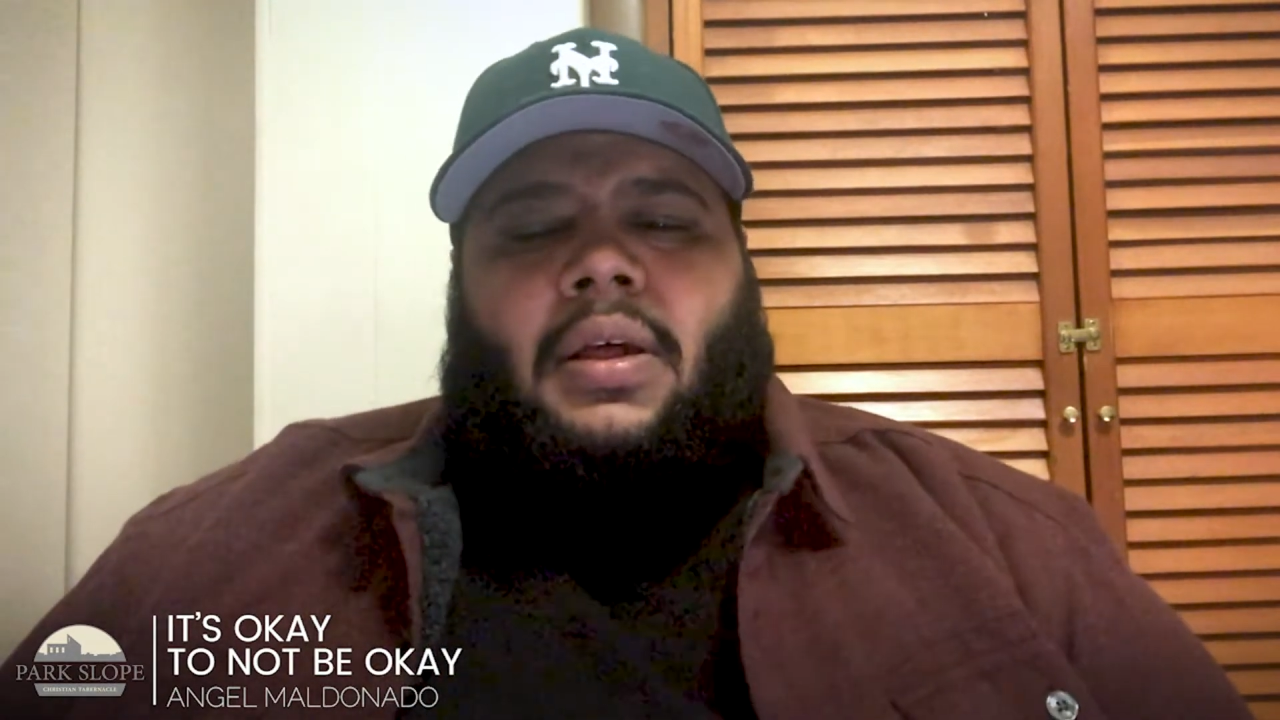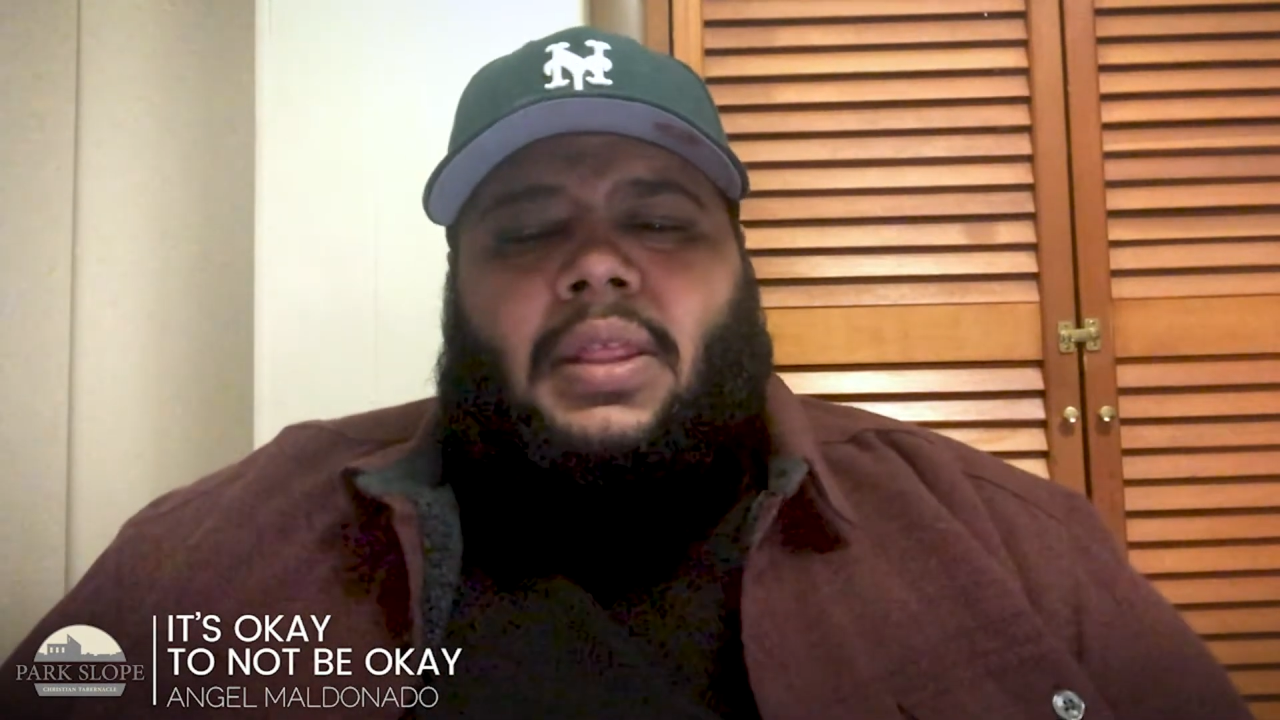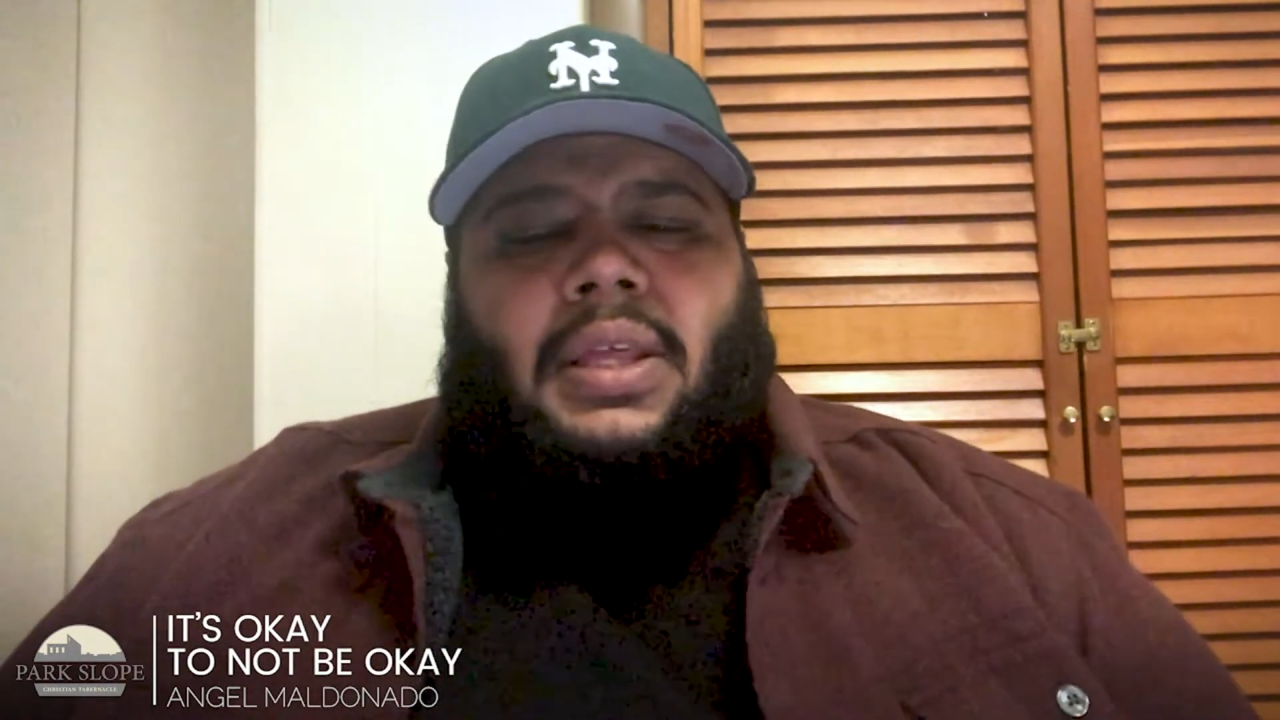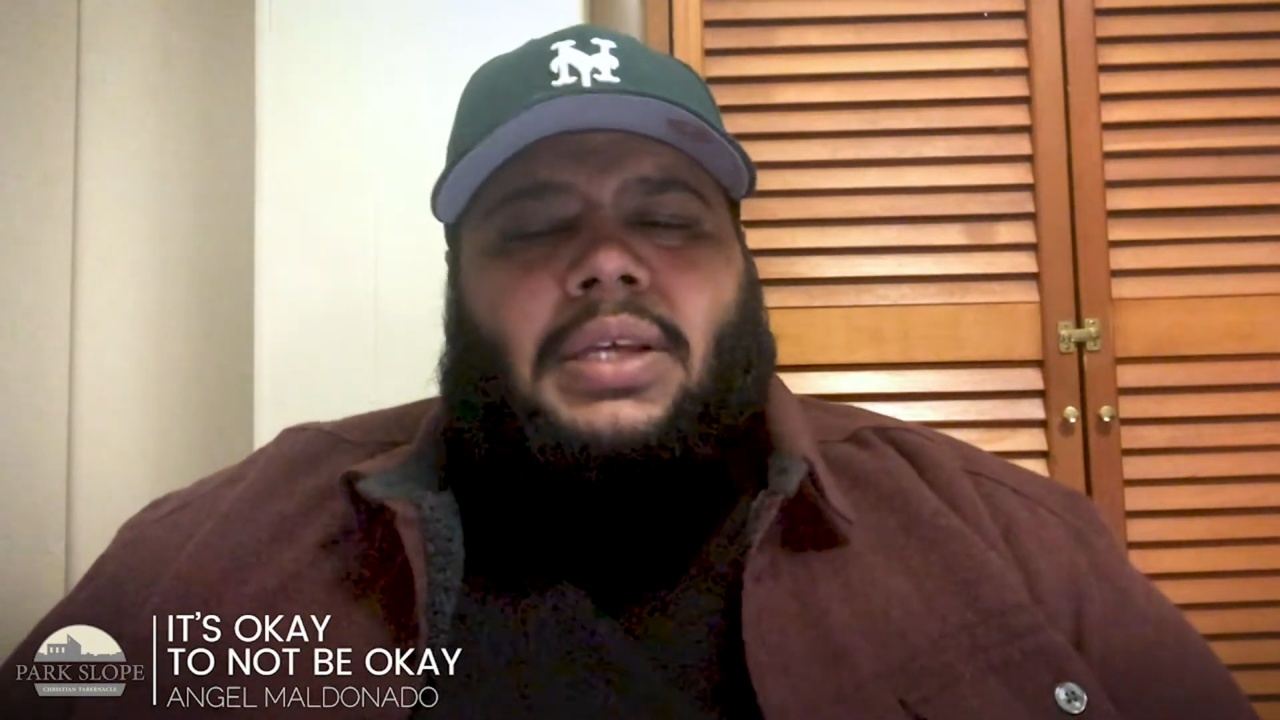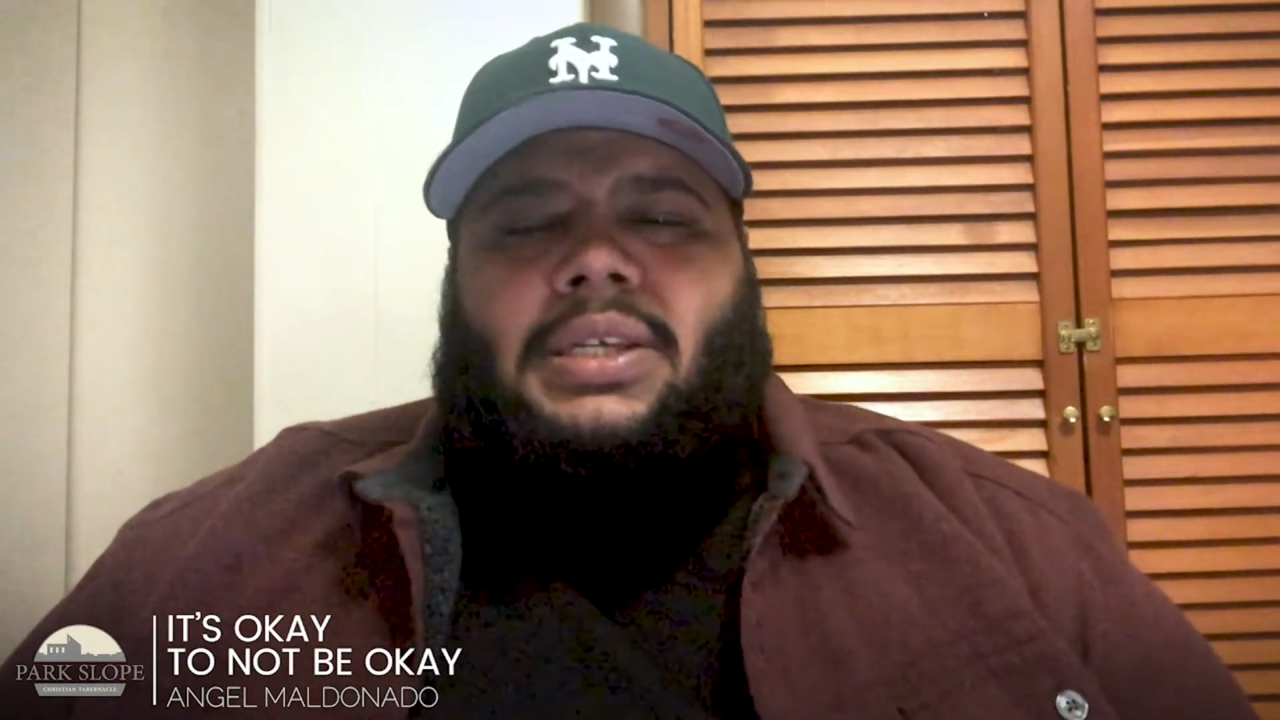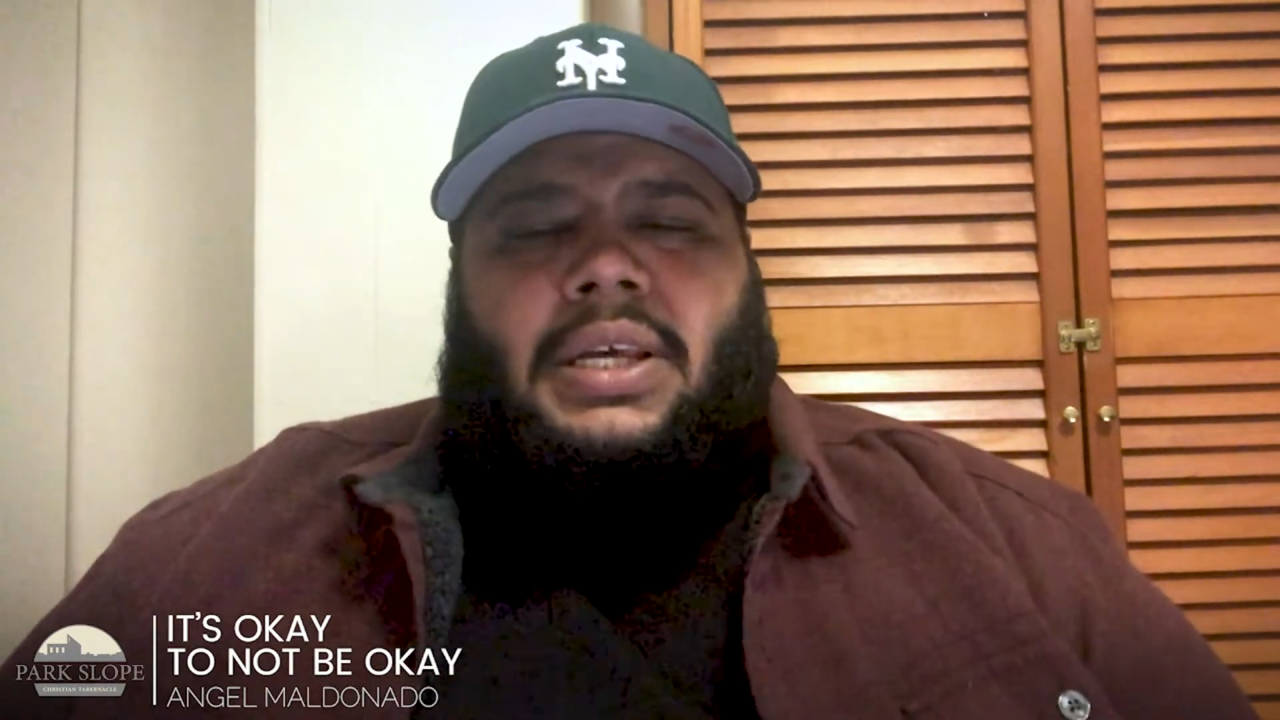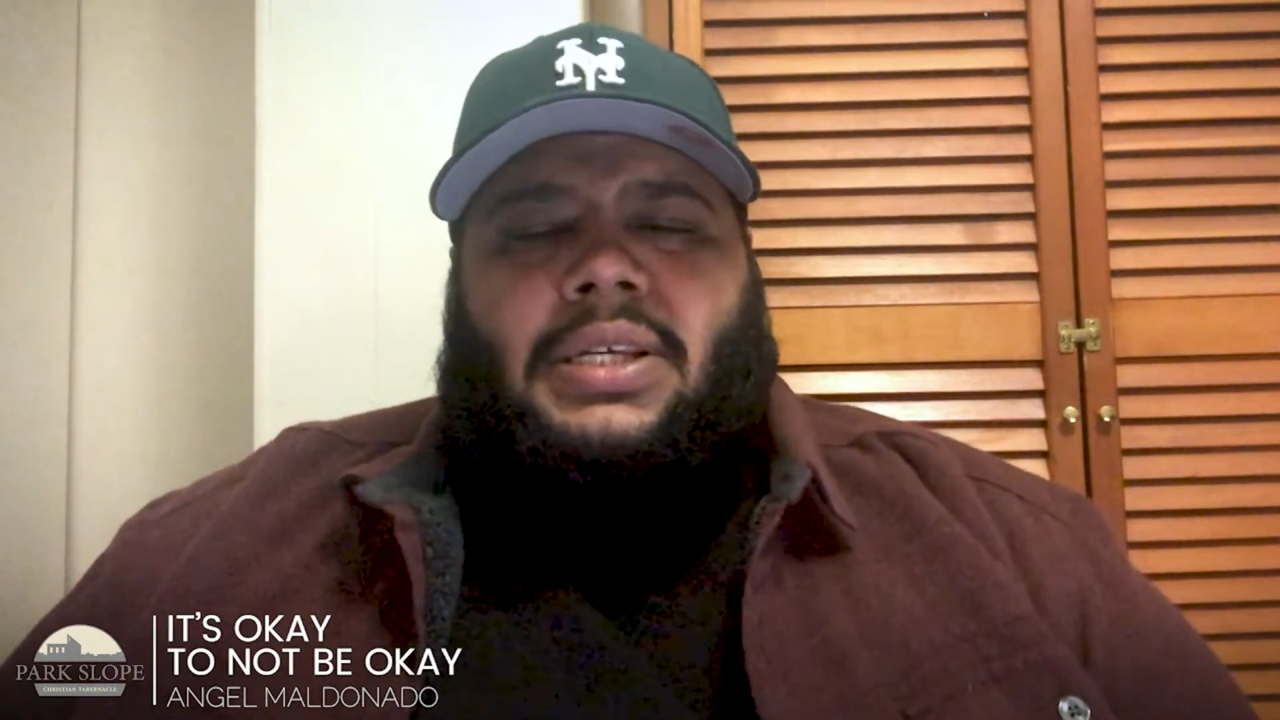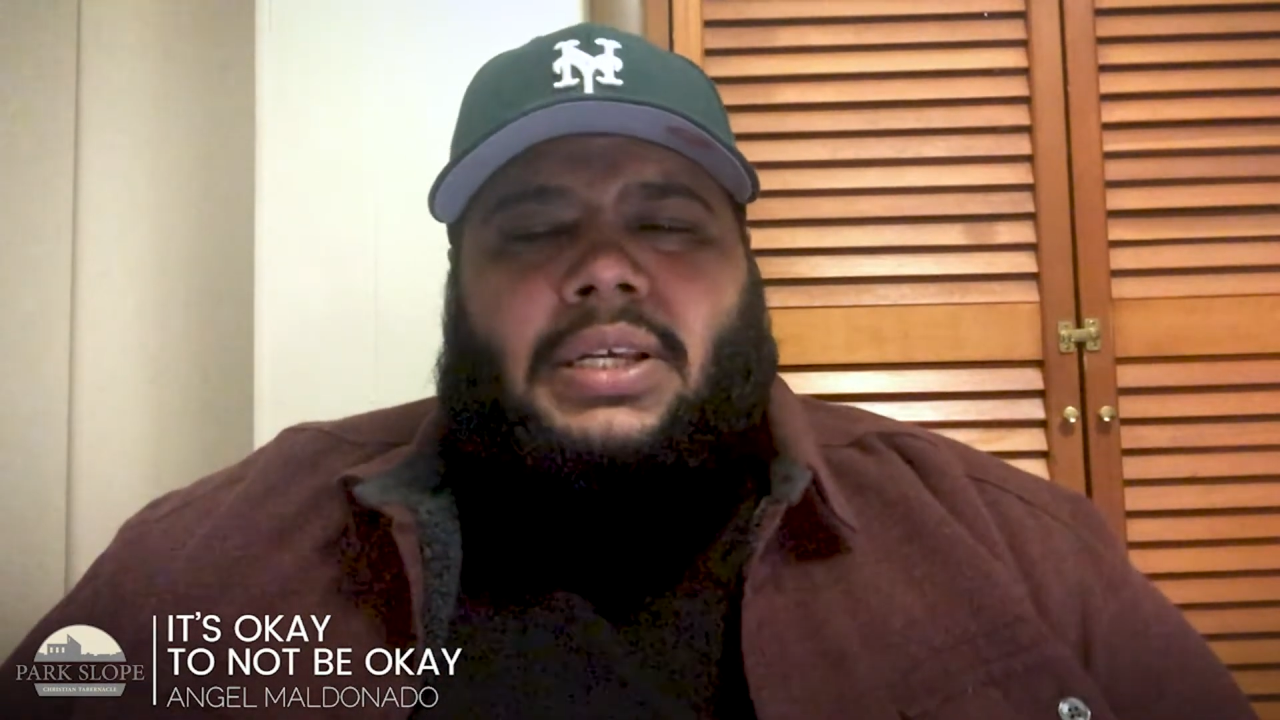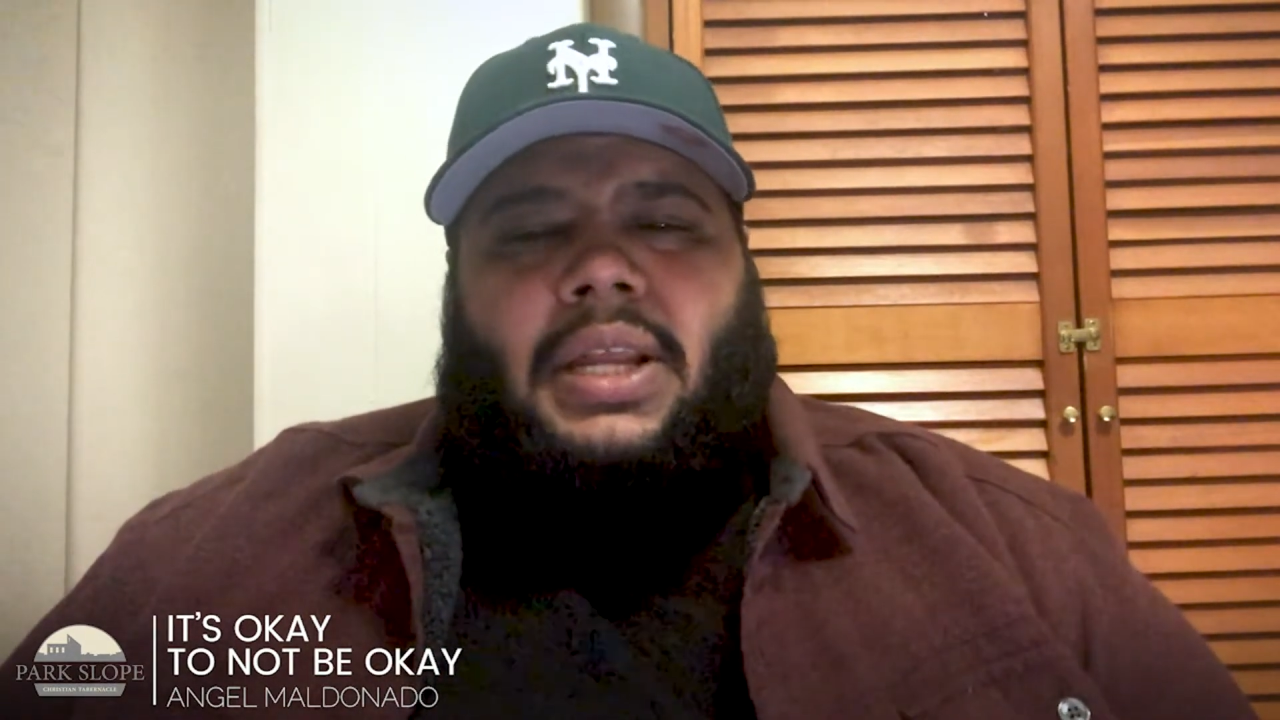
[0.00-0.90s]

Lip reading: This season